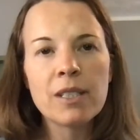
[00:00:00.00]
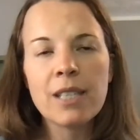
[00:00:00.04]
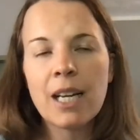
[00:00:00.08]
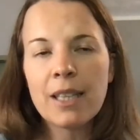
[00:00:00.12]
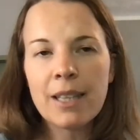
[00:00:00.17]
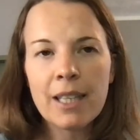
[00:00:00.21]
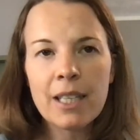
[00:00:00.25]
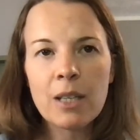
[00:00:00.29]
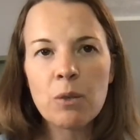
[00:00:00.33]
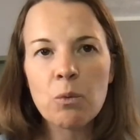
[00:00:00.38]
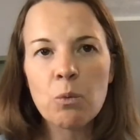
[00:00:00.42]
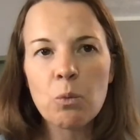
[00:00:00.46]
Not
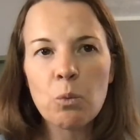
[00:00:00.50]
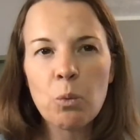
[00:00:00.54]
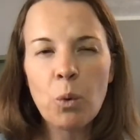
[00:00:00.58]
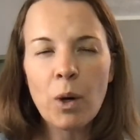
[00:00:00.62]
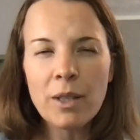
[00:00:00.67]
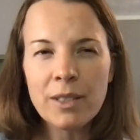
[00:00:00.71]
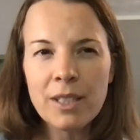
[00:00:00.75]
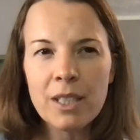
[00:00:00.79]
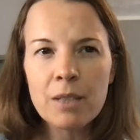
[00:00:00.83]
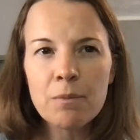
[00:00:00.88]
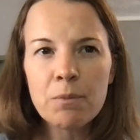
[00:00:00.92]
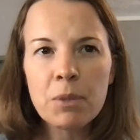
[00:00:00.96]
that it
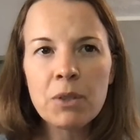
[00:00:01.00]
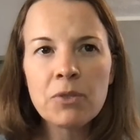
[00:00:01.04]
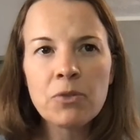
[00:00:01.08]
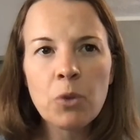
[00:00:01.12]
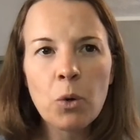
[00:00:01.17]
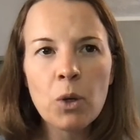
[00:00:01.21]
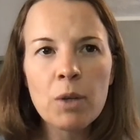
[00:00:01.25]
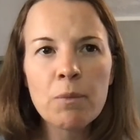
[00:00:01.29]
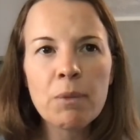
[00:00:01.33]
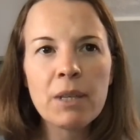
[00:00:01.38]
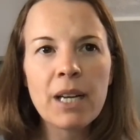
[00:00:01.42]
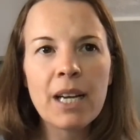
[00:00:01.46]
wasn't
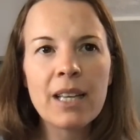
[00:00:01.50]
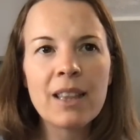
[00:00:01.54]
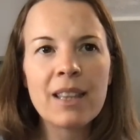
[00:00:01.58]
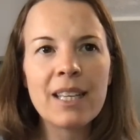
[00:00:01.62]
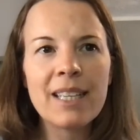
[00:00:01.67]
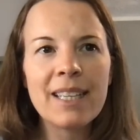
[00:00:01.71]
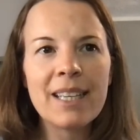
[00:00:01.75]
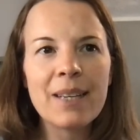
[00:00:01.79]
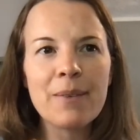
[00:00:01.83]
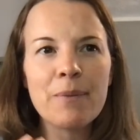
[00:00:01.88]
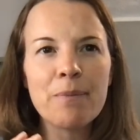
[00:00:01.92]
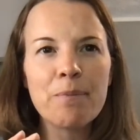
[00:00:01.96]
before, but I
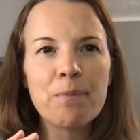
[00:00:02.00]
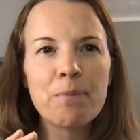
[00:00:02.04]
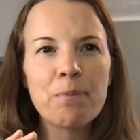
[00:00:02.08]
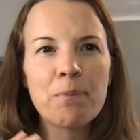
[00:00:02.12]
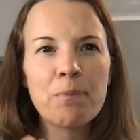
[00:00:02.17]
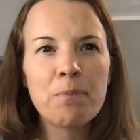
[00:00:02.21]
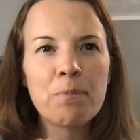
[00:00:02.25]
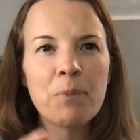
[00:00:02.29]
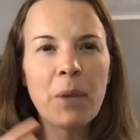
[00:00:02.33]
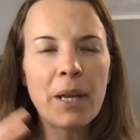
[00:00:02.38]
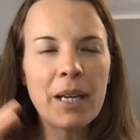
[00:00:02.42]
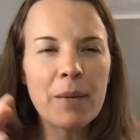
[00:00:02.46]
think it,
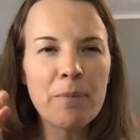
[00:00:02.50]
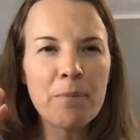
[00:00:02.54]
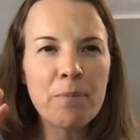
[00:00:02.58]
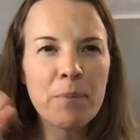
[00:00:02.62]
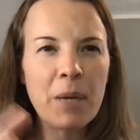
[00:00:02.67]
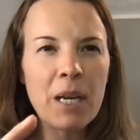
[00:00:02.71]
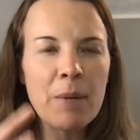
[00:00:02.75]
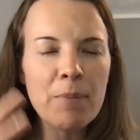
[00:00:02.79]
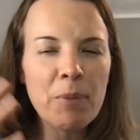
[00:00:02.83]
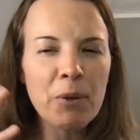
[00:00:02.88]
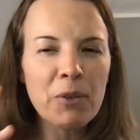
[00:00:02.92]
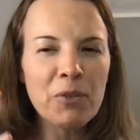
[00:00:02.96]
like,
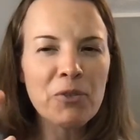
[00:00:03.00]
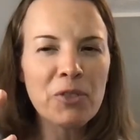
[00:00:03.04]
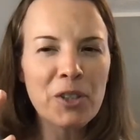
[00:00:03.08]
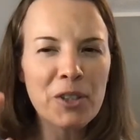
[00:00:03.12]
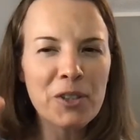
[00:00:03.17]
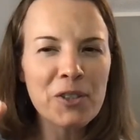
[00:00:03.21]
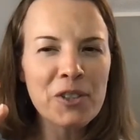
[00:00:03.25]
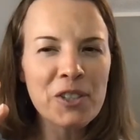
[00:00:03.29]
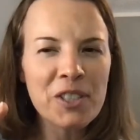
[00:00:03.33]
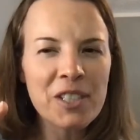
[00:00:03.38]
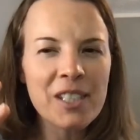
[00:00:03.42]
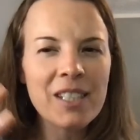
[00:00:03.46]
people
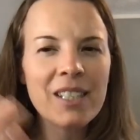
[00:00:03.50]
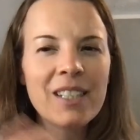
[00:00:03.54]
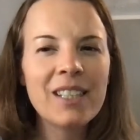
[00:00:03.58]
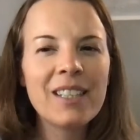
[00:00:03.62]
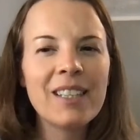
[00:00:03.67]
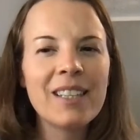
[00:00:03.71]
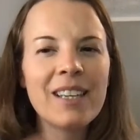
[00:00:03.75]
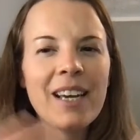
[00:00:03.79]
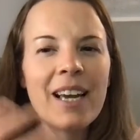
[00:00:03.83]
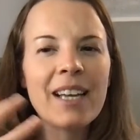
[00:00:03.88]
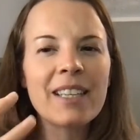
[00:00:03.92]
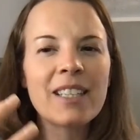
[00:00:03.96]
first
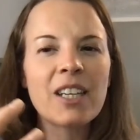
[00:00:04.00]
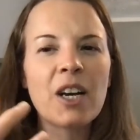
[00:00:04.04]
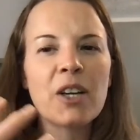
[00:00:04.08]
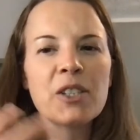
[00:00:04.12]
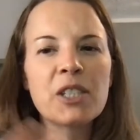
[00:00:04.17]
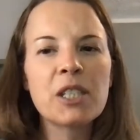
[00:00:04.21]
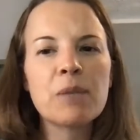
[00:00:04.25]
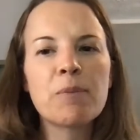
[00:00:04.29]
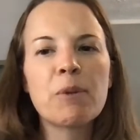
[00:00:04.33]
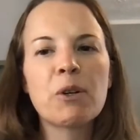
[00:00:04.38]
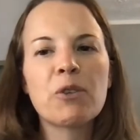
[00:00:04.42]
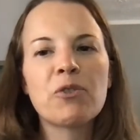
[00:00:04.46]
and
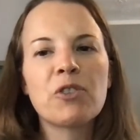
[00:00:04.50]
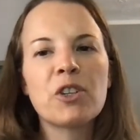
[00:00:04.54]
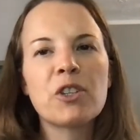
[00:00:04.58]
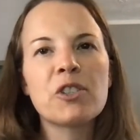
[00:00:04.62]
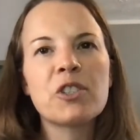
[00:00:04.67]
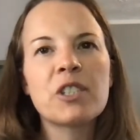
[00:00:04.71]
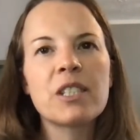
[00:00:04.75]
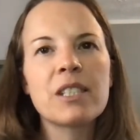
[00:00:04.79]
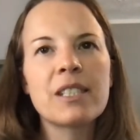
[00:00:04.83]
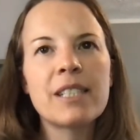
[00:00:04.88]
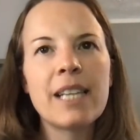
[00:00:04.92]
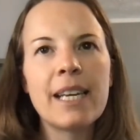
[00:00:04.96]
customer
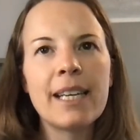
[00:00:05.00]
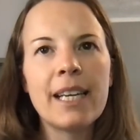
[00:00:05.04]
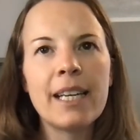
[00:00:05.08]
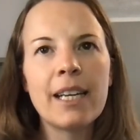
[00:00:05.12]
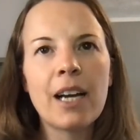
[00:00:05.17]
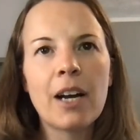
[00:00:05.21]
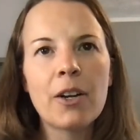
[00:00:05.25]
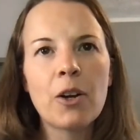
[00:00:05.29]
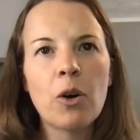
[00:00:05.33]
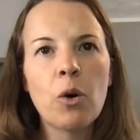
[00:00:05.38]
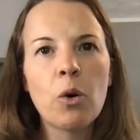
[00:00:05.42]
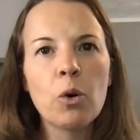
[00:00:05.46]
first is taking
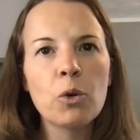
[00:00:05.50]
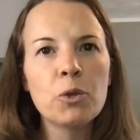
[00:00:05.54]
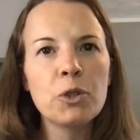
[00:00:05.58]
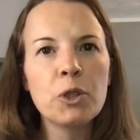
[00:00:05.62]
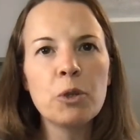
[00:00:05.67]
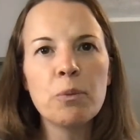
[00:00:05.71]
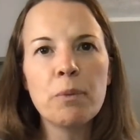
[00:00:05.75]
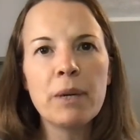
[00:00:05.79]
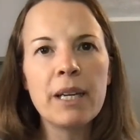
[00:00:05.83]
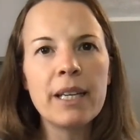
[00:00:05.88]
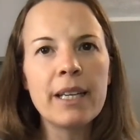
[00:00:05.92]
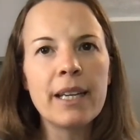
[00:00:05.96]
on a whole
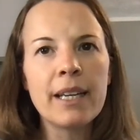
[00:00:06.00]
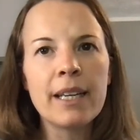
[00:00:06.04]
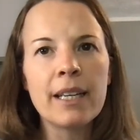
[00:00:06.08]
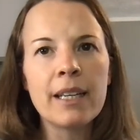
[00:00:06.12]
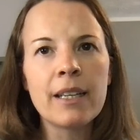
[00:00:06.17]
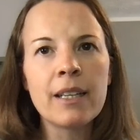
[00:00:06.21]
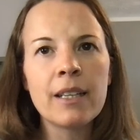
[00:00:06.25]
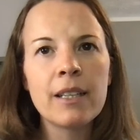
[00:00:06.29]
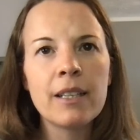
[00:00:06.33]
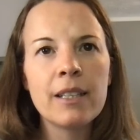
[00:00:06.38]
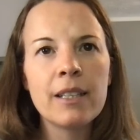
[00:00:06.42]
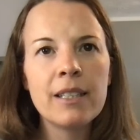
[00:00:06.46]
new
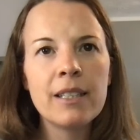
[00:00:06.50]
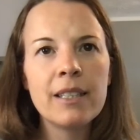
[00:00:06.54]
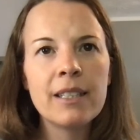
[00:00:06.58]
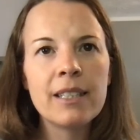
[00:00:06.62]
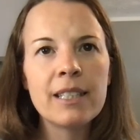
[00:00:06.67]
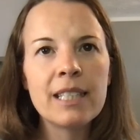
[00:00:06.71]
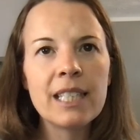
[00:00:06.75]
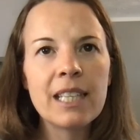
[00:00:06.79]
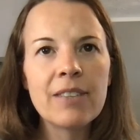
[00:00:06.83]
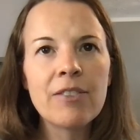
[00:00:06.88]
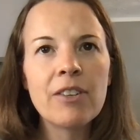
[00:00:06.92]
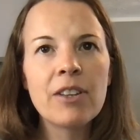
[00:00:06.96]
meaning
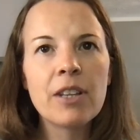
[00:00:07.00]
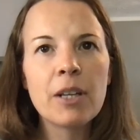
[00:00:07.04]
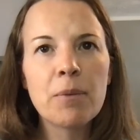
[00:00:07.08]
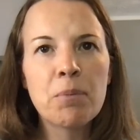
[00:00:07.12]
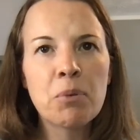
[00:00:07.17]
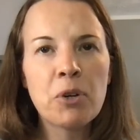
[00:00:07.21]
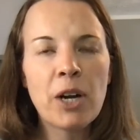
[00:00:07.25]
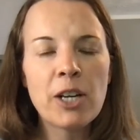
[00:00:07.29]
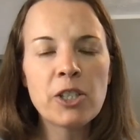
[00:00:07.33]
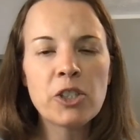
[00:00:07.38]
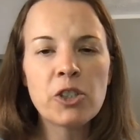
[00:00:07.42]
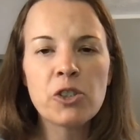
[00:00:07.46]
given the
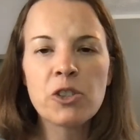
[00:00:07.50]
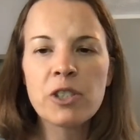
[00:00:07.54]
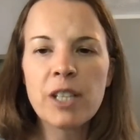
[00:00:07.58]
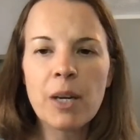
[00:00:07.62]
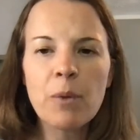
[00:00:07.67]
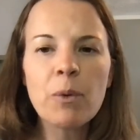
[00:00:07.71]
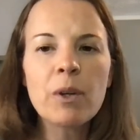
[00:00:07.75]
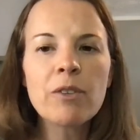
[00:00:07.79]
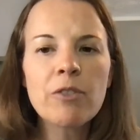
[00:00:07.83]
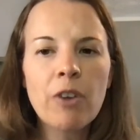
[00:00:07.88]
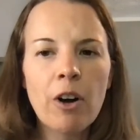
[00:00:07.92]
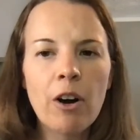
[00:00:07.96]
pressures
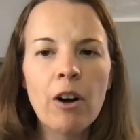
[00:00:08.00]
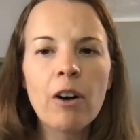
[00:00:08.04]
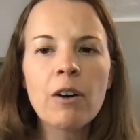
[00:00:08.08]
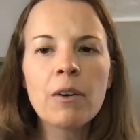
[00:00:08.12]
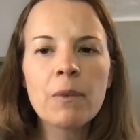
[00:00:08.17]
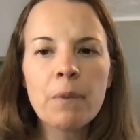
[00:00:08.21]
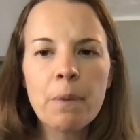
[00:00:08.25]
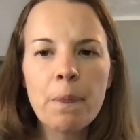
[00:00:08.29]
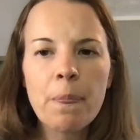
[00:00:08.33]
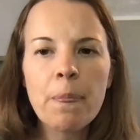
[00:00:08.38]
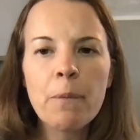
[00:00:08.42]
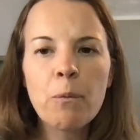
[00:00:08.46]
that we've
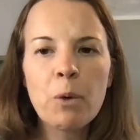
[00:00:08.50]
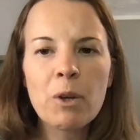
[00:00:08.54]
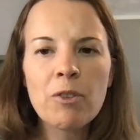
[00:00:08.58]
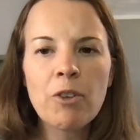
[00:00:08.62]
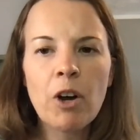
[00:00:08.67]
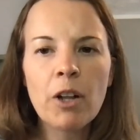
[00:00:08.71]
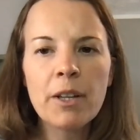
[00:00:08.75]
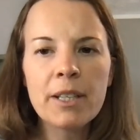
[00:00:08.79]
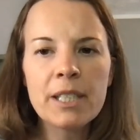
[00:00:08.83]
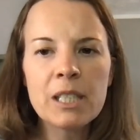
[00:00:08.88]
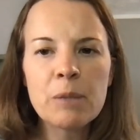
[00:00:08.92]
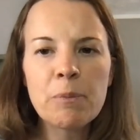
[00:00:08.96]
all
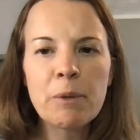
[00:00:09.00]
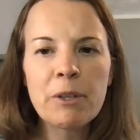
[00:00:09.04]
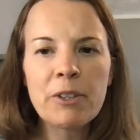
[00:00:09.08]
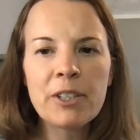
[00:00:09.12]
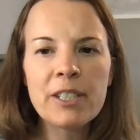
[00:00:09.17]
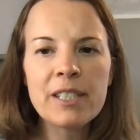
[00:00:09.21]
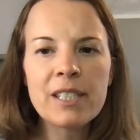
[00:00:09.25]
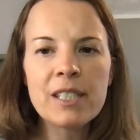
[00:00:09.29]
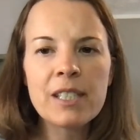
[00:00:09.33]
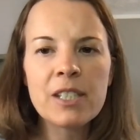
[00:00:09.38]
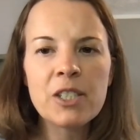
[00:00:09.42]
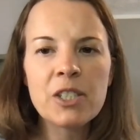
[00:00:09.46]

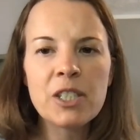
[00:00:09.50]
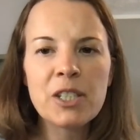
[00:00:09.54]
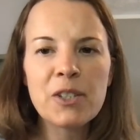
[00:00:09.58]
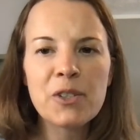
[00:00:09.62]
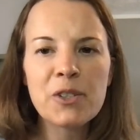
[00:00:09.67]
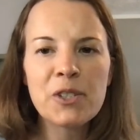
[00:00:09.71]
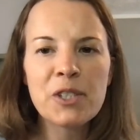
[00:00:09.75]
experienced this year.